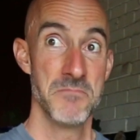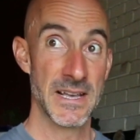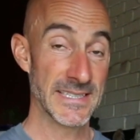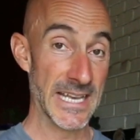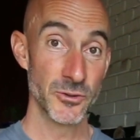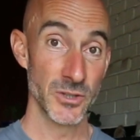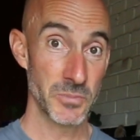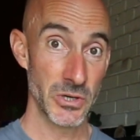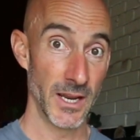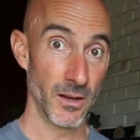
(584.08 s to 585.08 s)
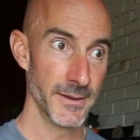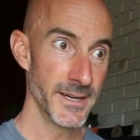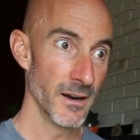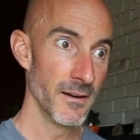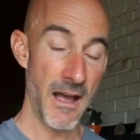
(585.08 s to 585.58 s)
my schedule is pretty
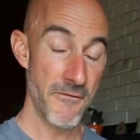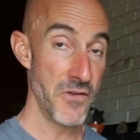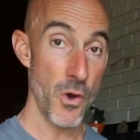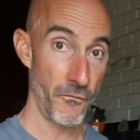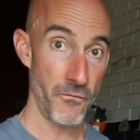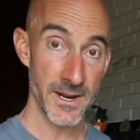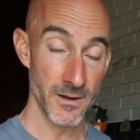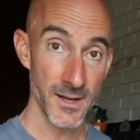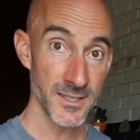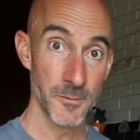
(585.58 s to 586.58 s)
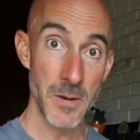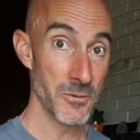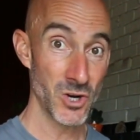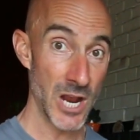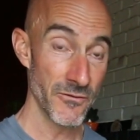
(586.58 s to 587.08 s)
clear, I feel freaking awesome,
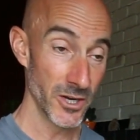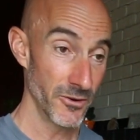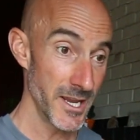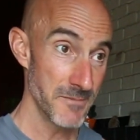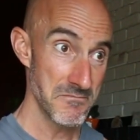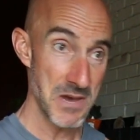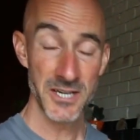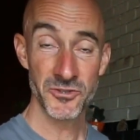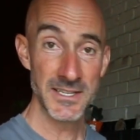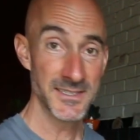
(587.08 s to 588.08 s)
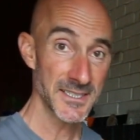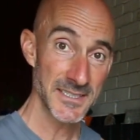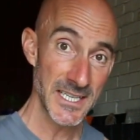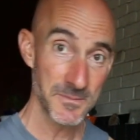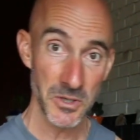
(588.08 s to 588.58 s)
I'm recovering great, I'm gonna train 6
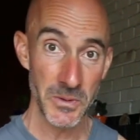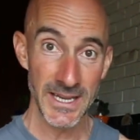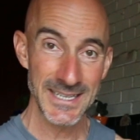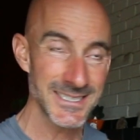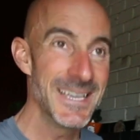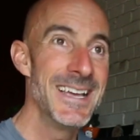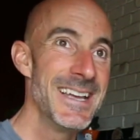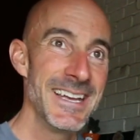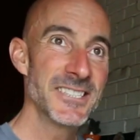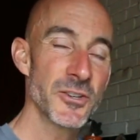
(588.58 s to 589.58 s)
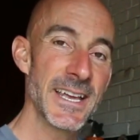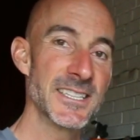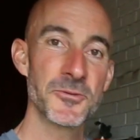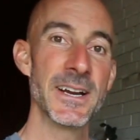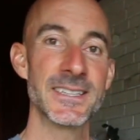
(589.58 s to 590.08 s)
days per week. It's okay,
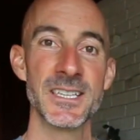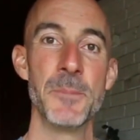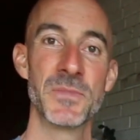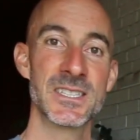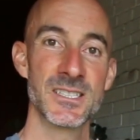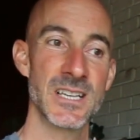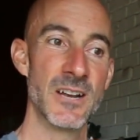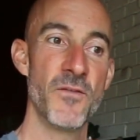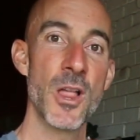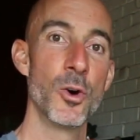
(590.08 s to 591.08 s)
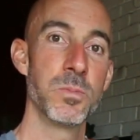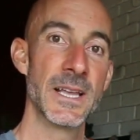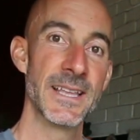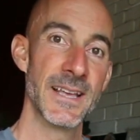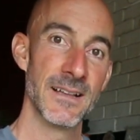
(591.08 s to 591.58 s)
it's great to just kind of follow a
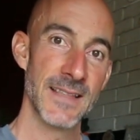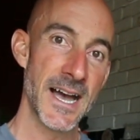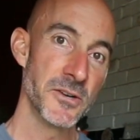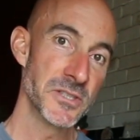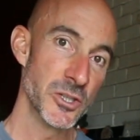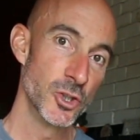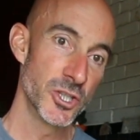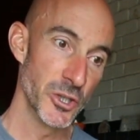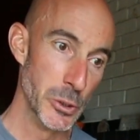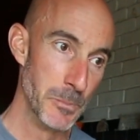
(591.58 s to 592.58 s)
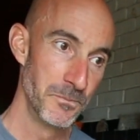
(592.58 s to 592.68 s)
plan that allows you to